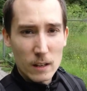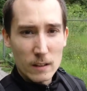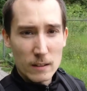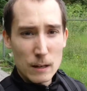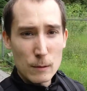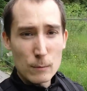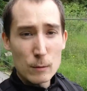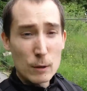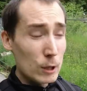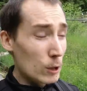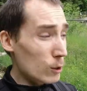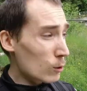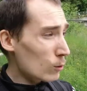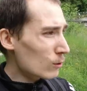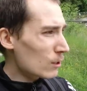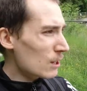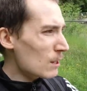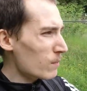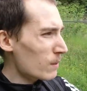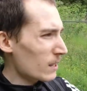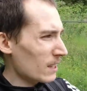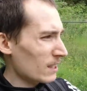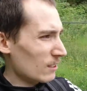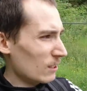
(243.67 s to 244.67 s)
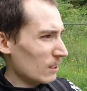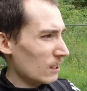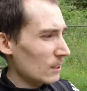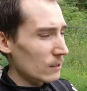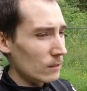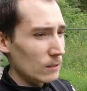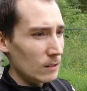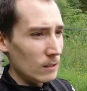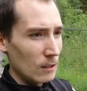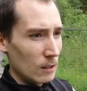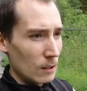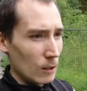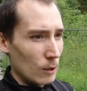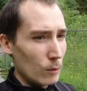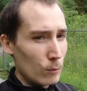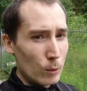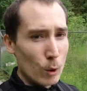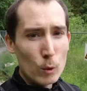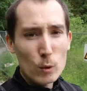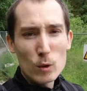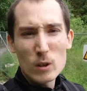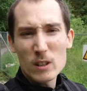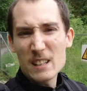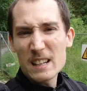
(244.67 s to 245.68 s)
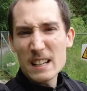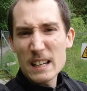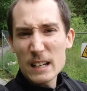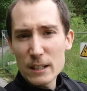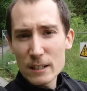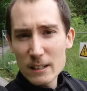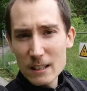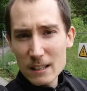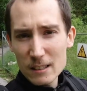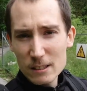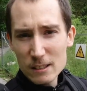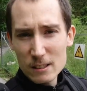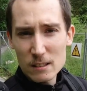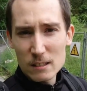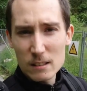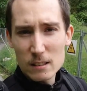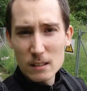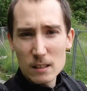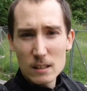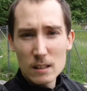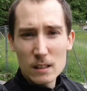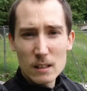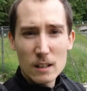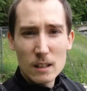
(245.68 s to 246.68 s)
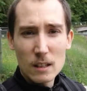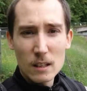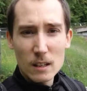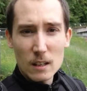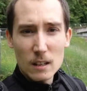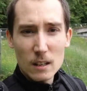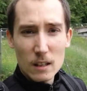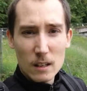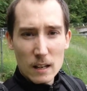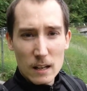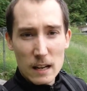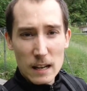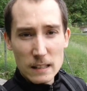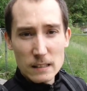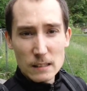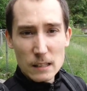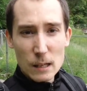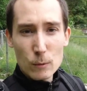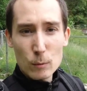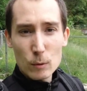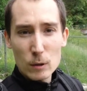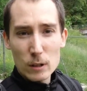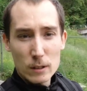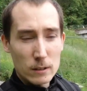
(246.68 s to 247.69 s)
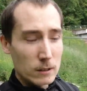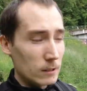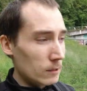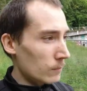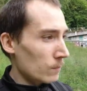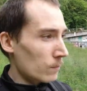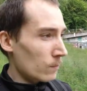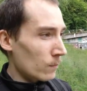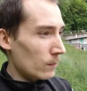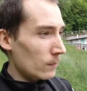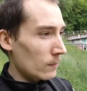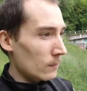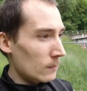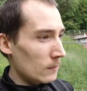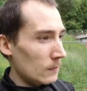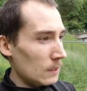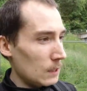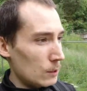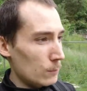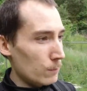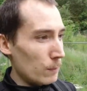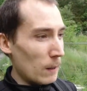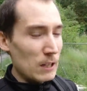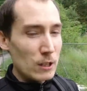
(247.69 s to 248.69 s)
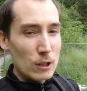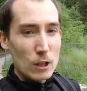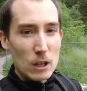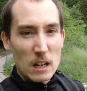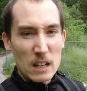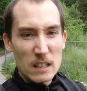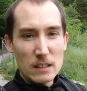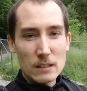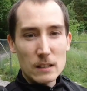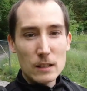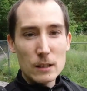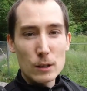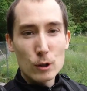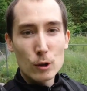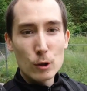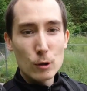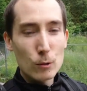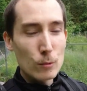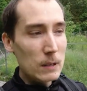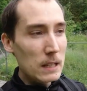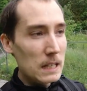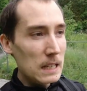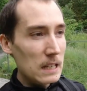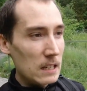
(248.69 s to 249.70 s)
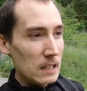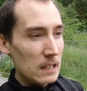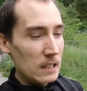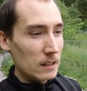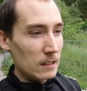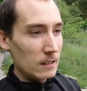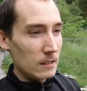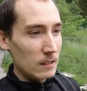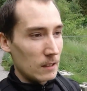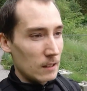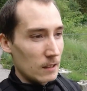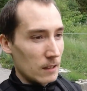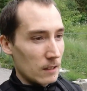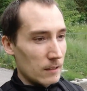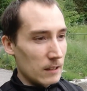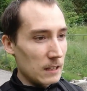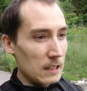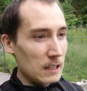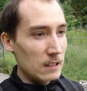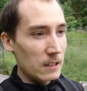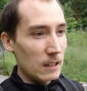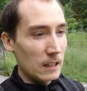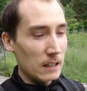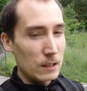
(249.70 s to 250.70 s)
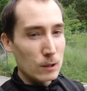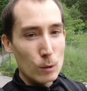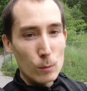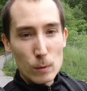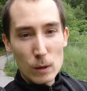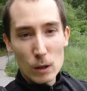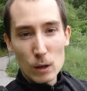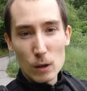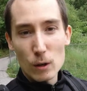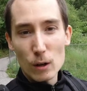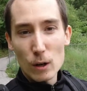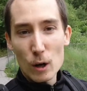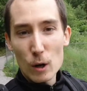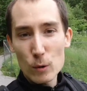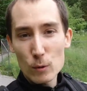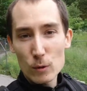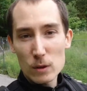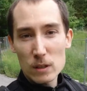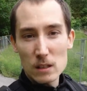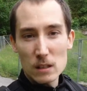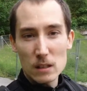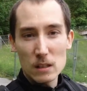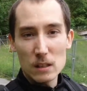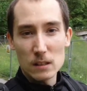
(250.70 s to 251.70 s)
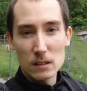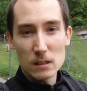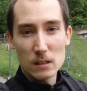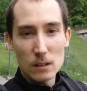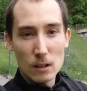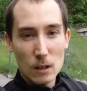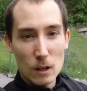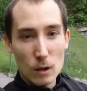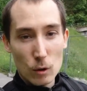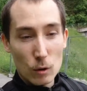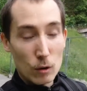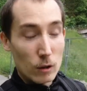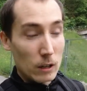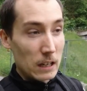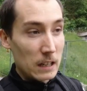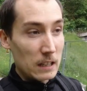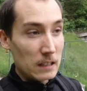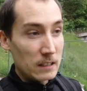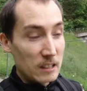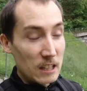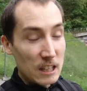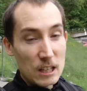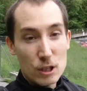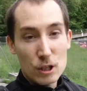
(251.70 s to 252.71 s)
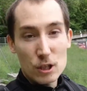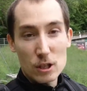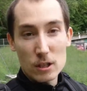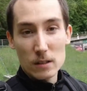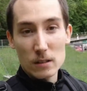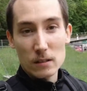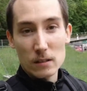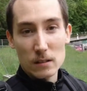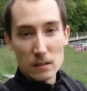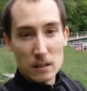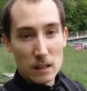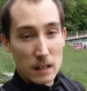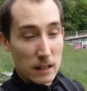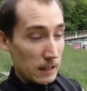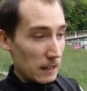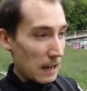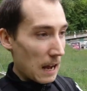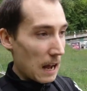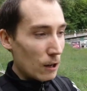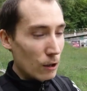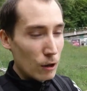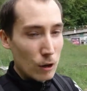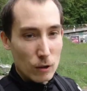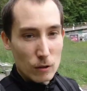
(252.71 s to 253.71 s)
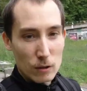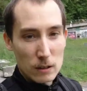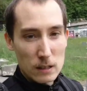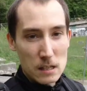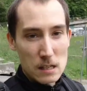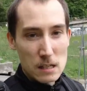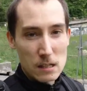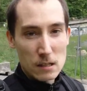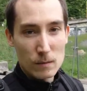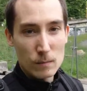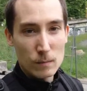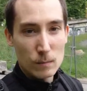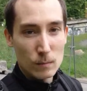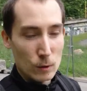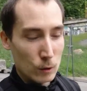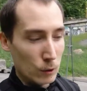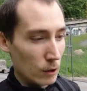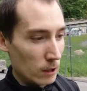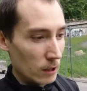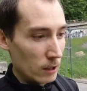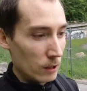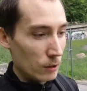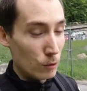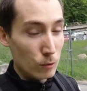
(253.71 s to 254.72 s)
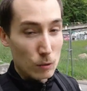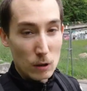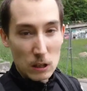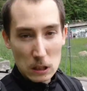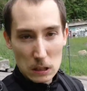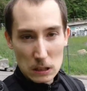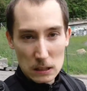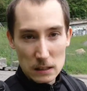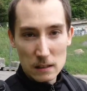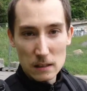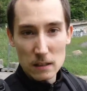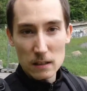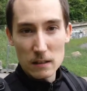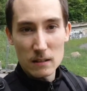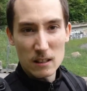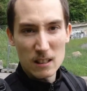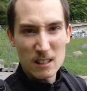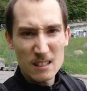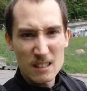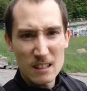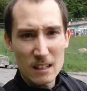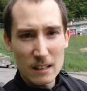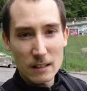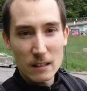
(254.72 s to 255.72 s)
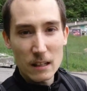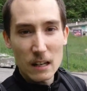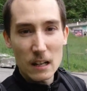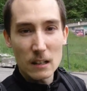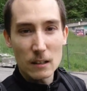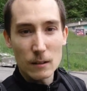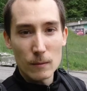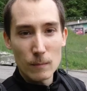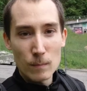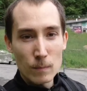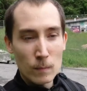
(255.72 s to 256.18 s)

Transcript: They were usually built in rural areas, and they were specialized in treating things like tuberculosis or addictions like alcoholism or drugs and things like that.